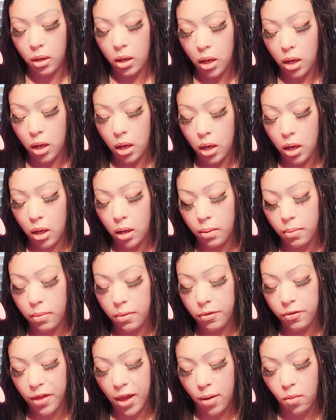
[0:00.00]

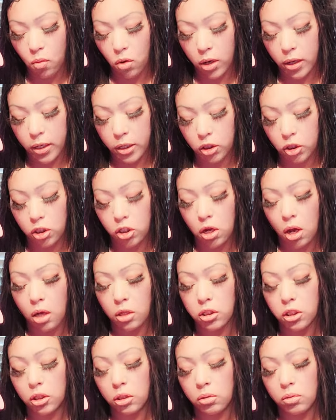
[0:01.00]
Um, they want to talk
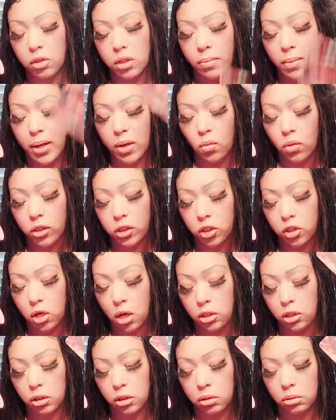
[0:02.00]
to you. Somebody wants to
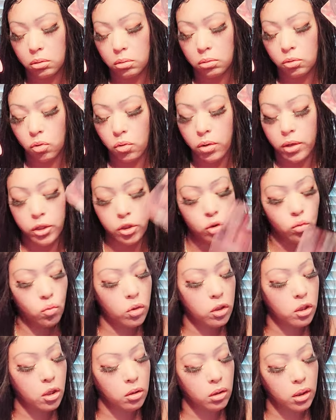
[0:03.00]
talk to you, Taurus. You
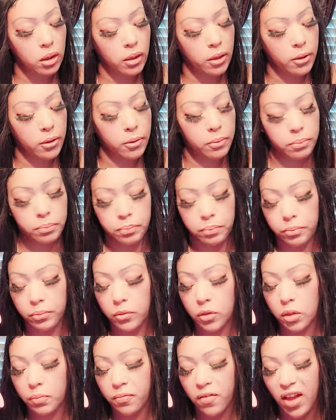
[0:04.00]
want to talk to them.
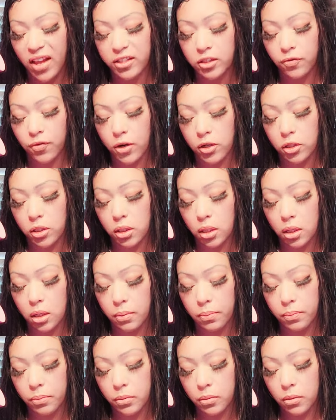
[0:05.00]
It's vice
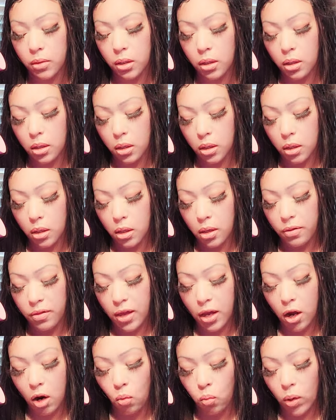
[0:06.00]
versa.
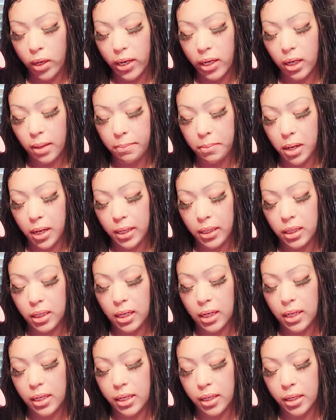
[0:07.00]
They are weak-minded
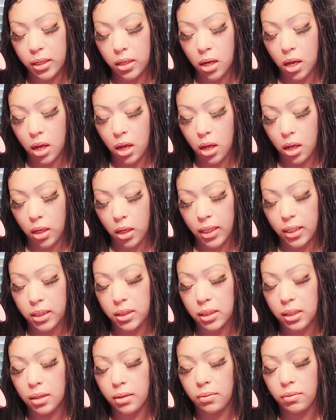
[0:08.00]
and uh,
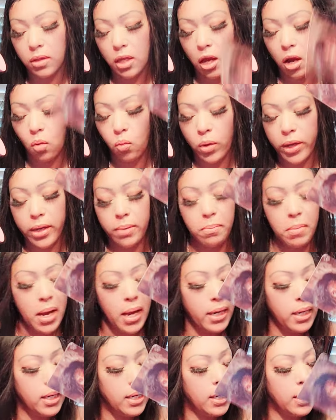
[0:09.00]
easy. They are
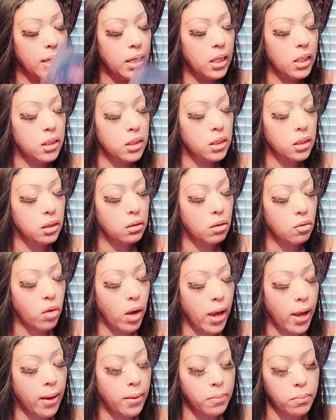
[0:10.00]
weak-minded and easy,
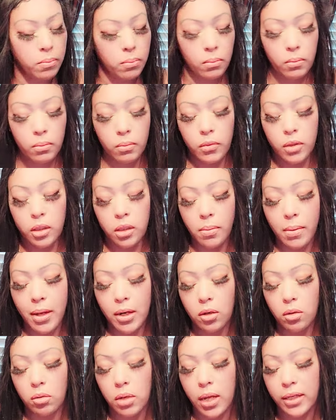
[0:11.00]
okay?
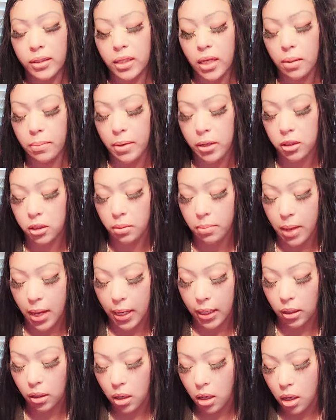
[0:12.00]
Somebody don't like that about
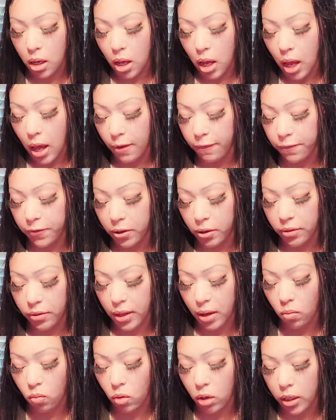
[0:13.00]
somebody. I feel
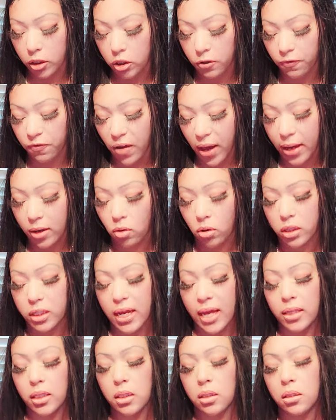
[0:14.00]
they want to fight or
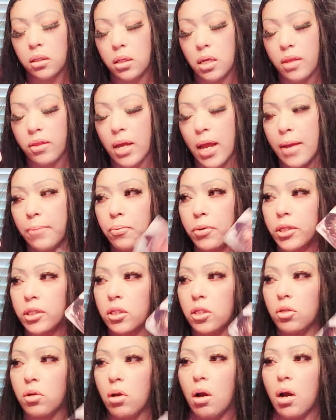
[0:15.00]
attack. This is another High
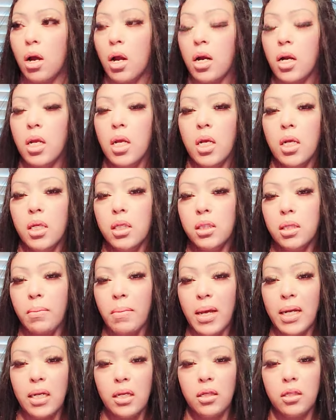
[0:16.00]
Priestess card.
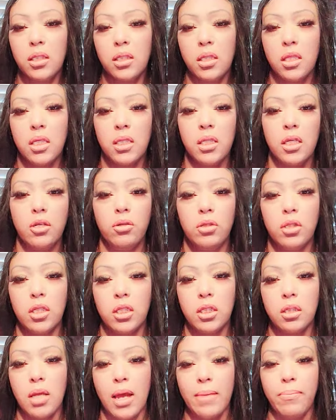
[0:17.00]
Somebody is, this inner,
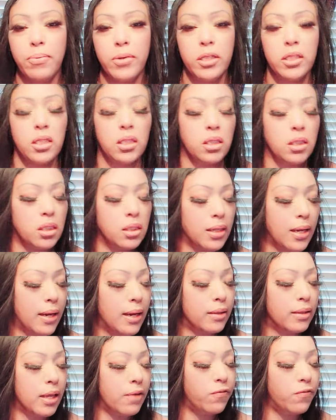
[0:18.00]
this High Priestess is
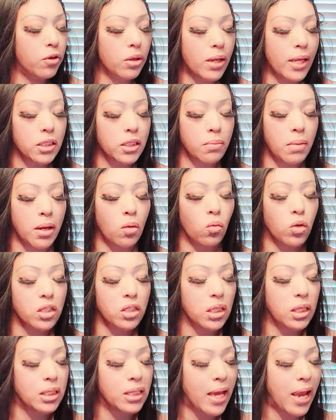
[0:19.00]
saying they feel like somebody
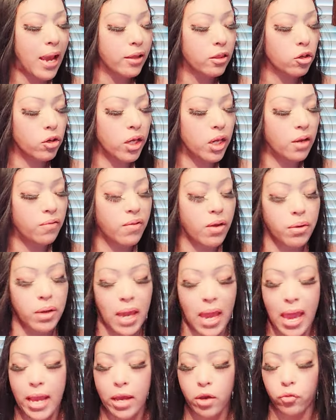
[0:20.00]
wants to attack. They're getting very
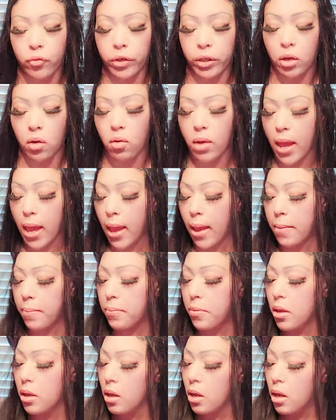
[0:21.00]
angry, okay?
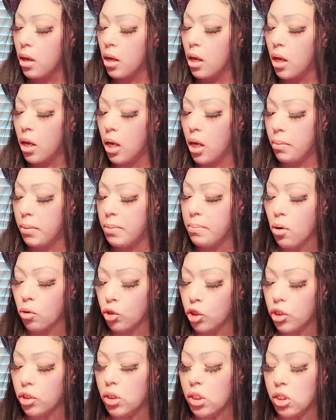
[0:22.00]
Um,
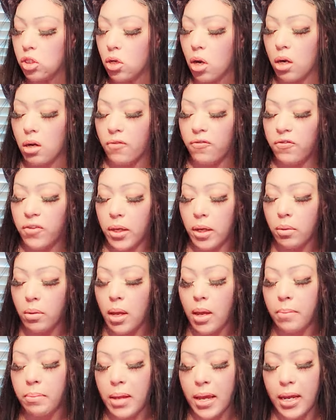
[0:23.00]
emotions is starting to flare
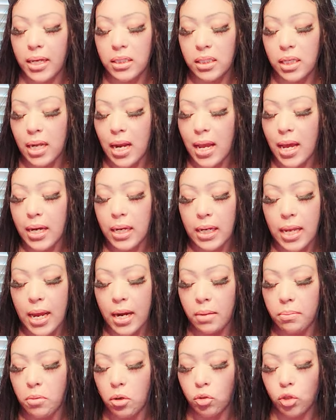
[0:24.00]
up. Like I said, I got a lot
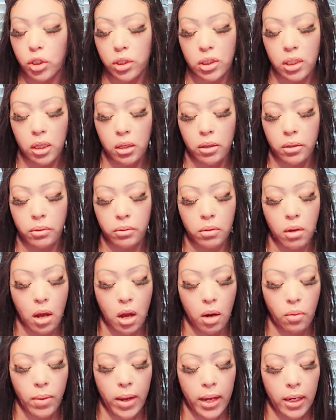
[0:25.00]
of emotions here
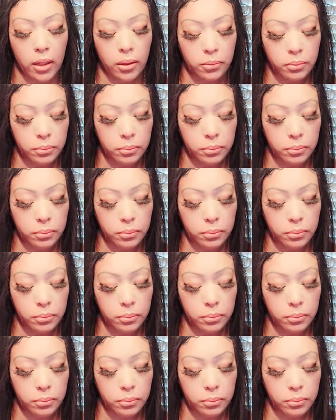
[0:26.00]
already.